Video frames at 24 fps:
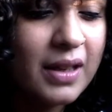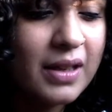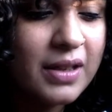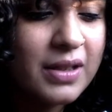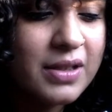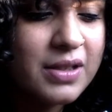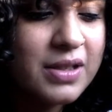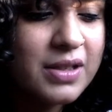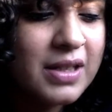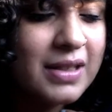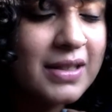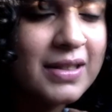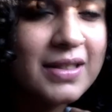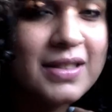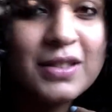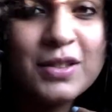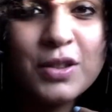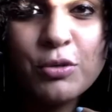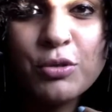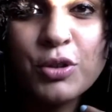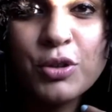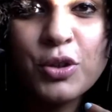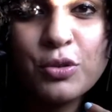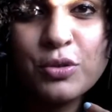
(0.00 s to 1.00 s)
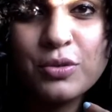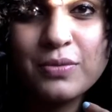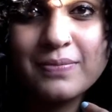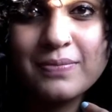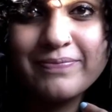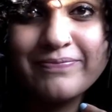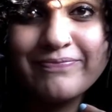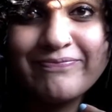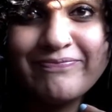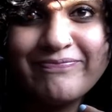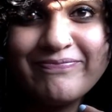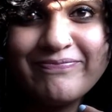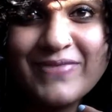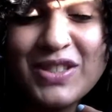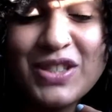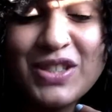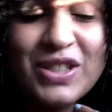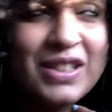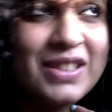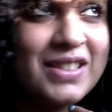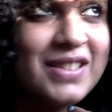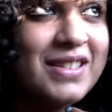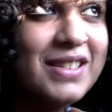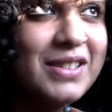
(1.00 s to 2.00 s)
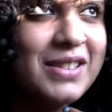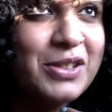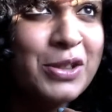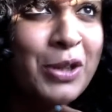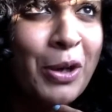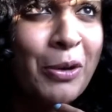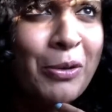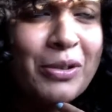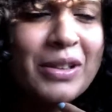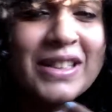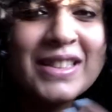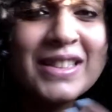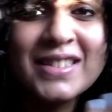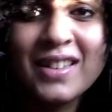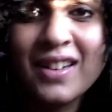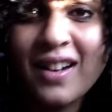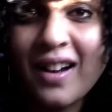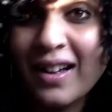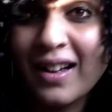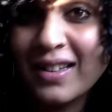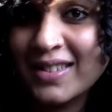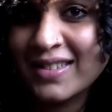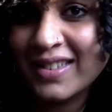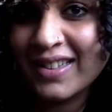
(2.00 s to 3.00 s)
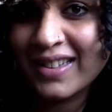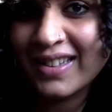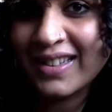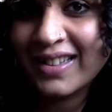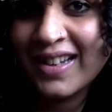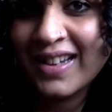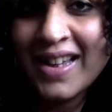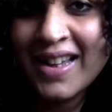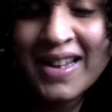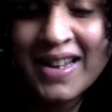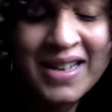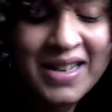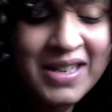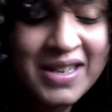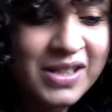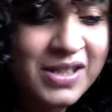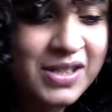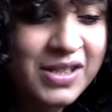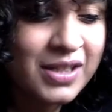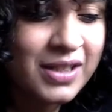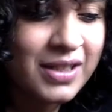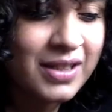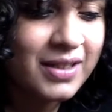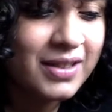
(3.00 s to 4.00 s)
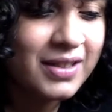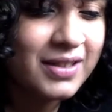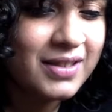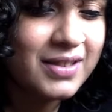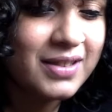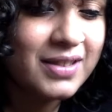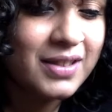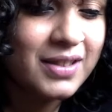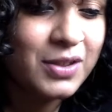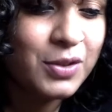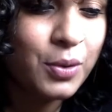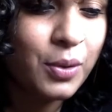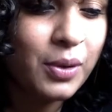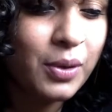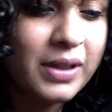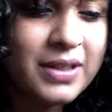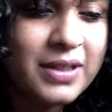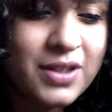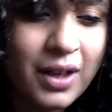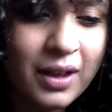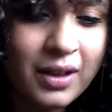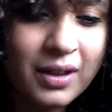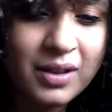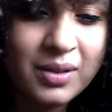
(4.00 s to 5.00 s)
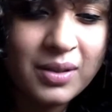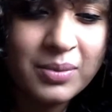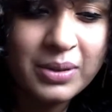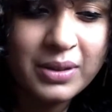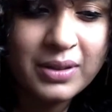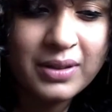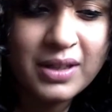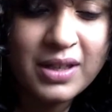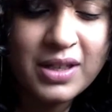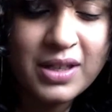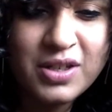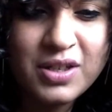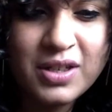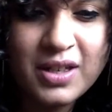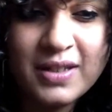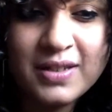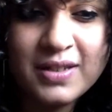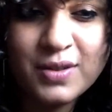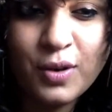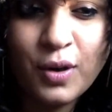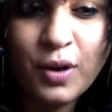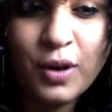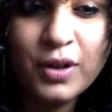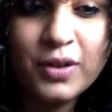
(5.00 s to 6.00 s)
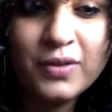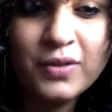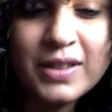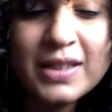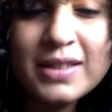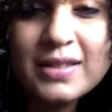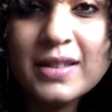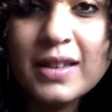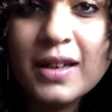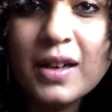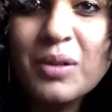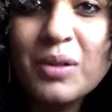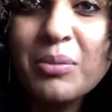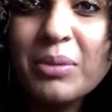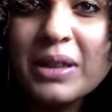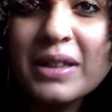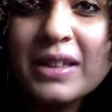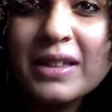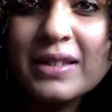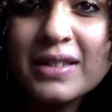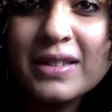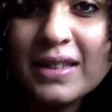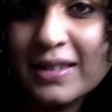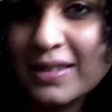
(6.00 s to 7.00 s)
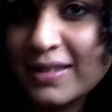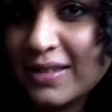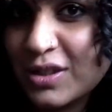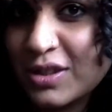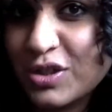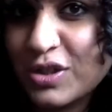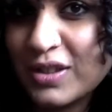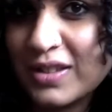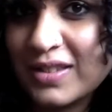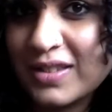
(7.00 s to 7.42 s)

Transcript: She's so cute. She is totally sarcastic. She is totally chuckle-worthy. She has all of these little witty things that she